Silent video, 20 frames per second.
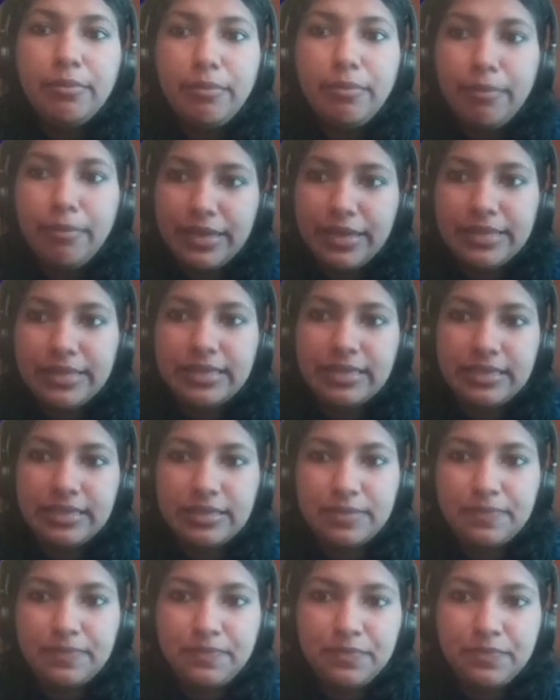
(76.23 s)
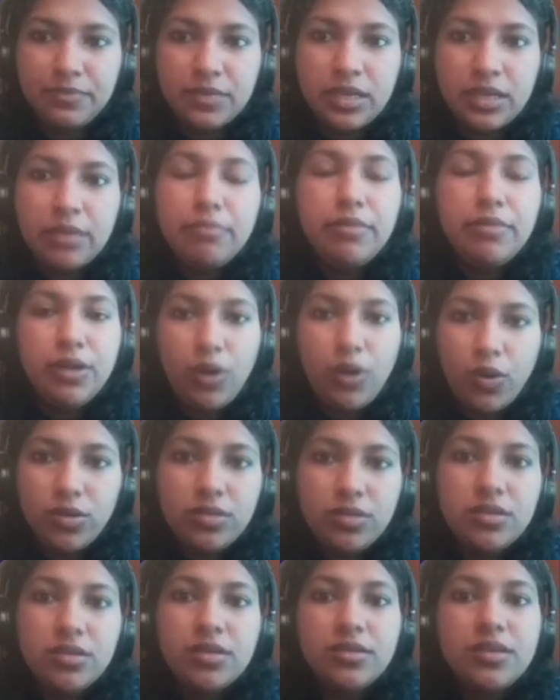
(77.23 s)
metals
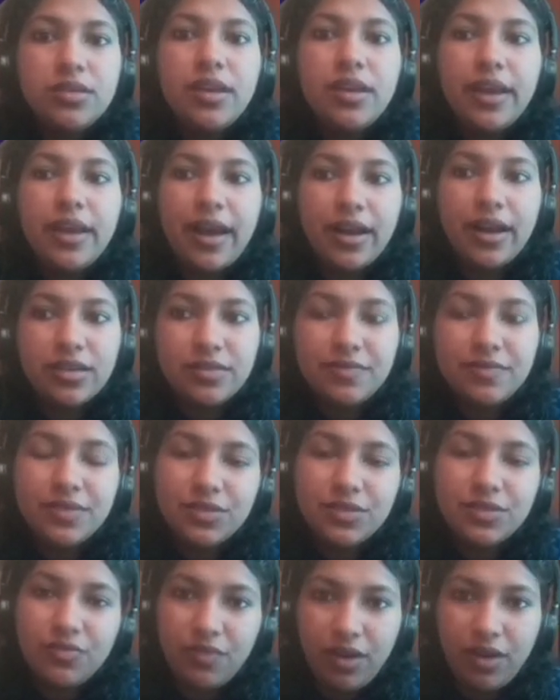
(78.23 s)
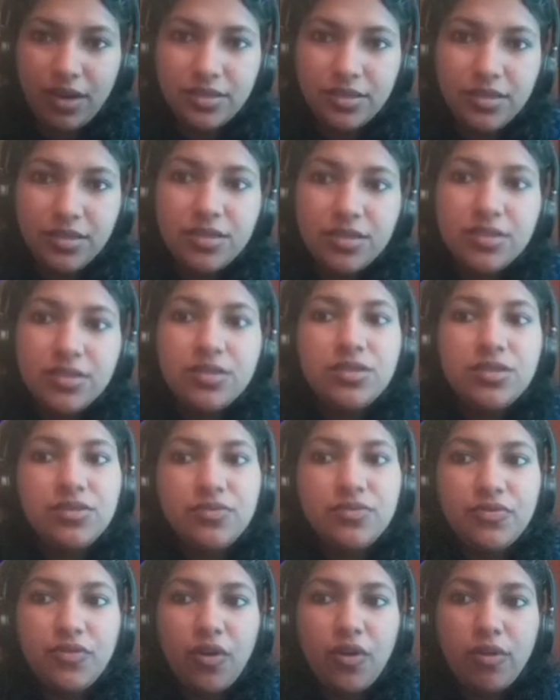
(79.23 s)
because they react with water to
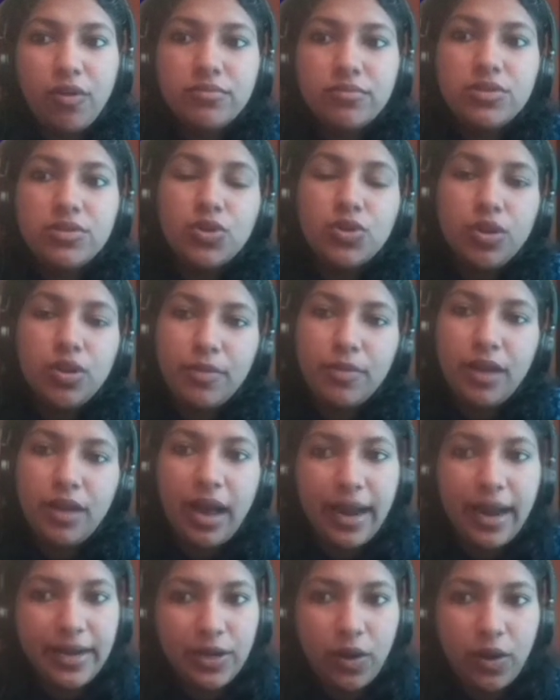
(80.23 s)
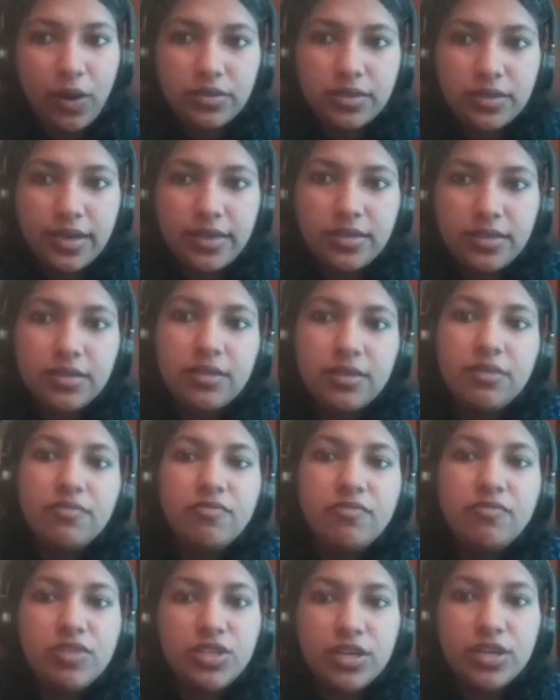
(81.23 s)
form soluble hydroxides
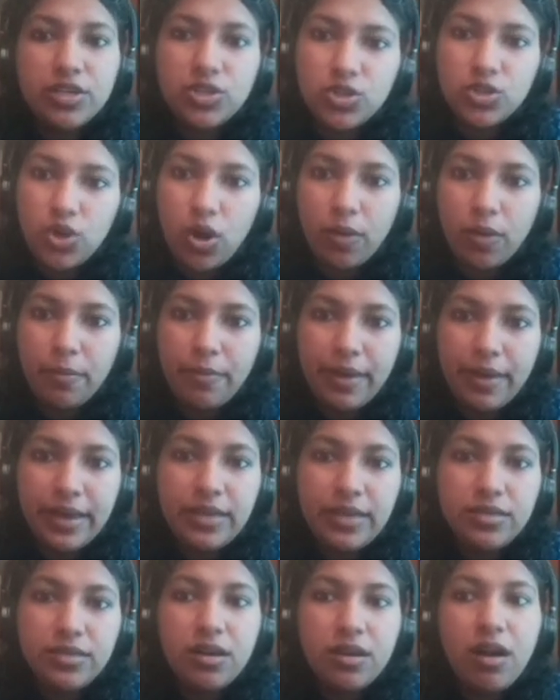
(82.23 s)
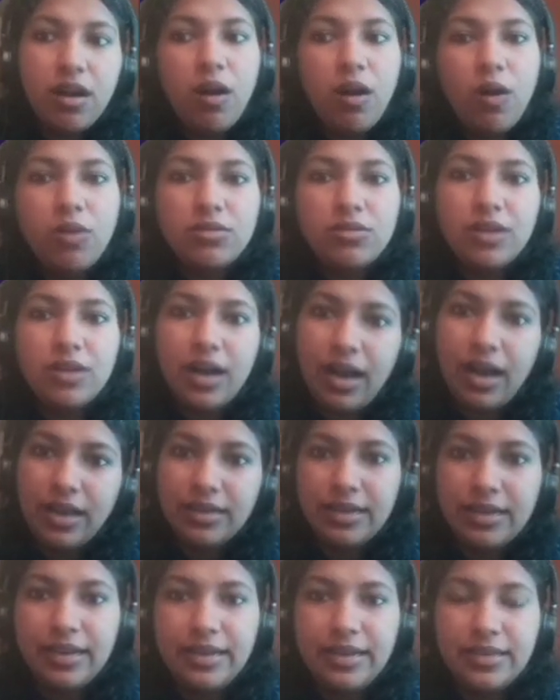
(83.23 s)
which are strong base or
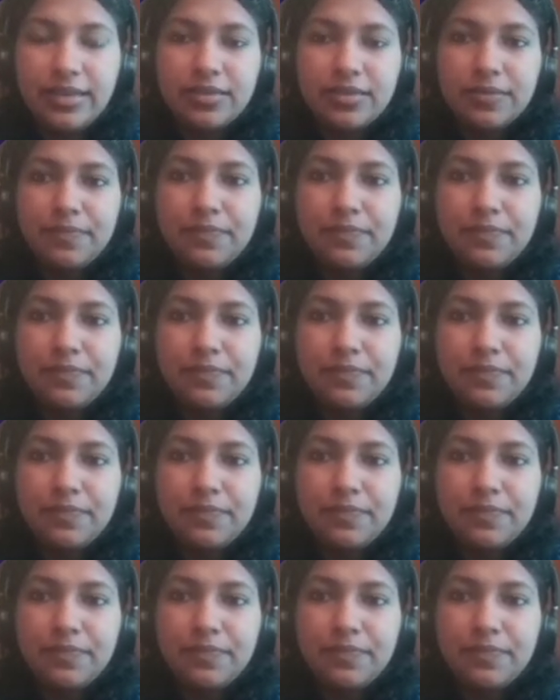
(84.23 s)
alkalis.